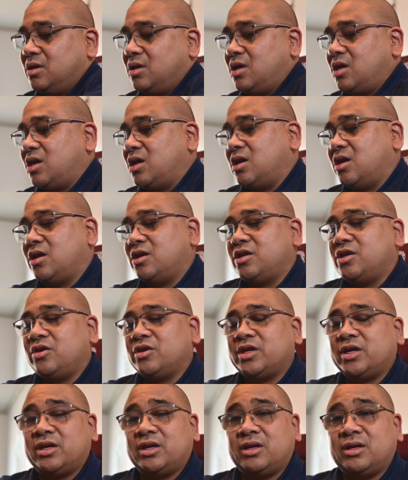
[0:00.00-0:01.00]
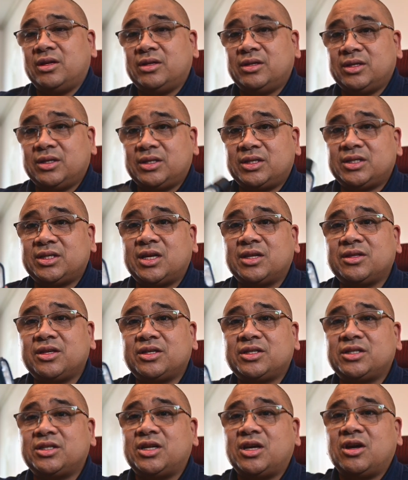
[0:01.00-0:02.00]
And you can set
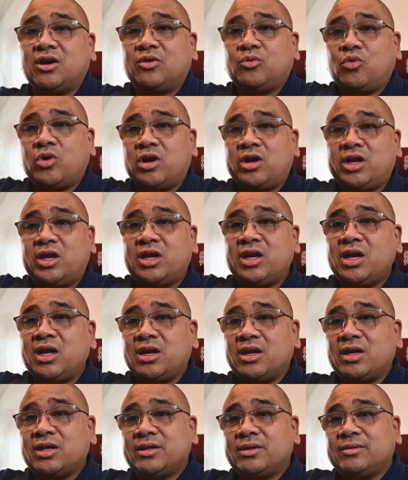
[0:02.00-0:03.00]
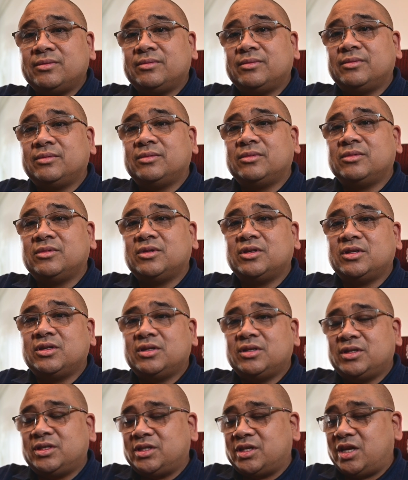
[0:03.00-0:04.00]
this down where you need it.
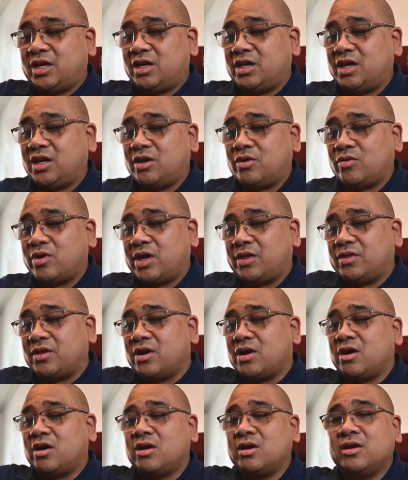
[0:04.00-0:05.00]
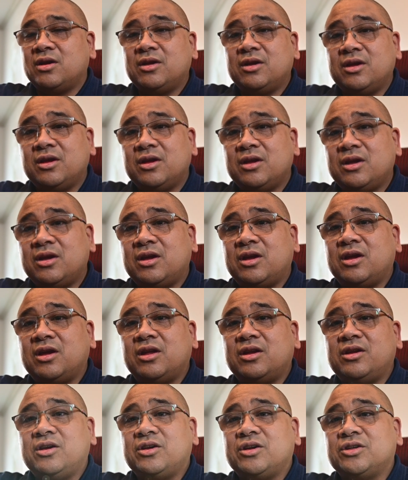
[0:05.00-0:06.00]
So you need it right there
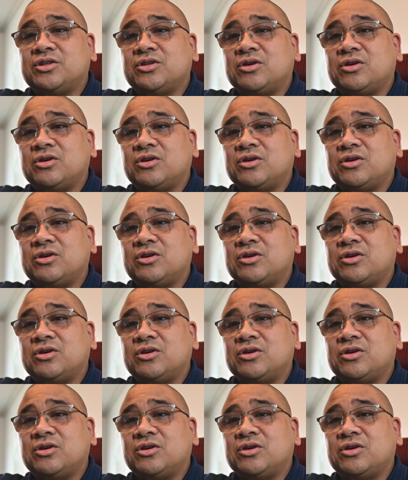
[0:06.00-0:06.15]
and you can